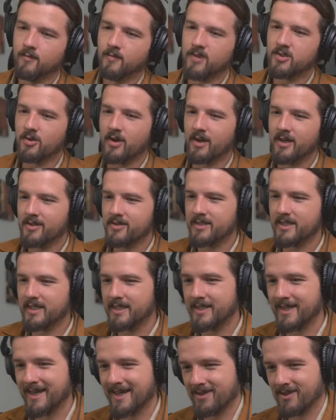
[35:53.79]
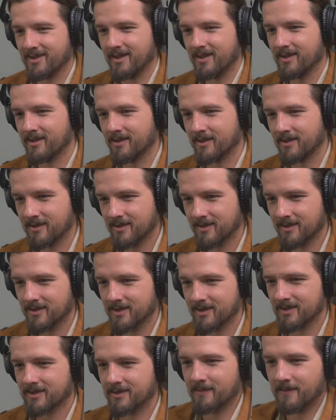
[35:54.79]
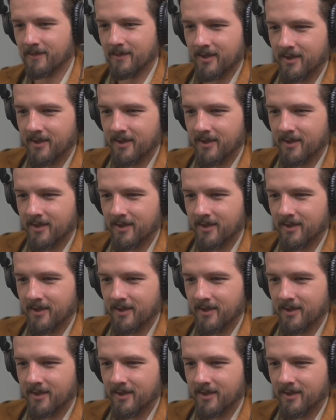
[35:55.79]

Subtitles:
So how do you see death in the system?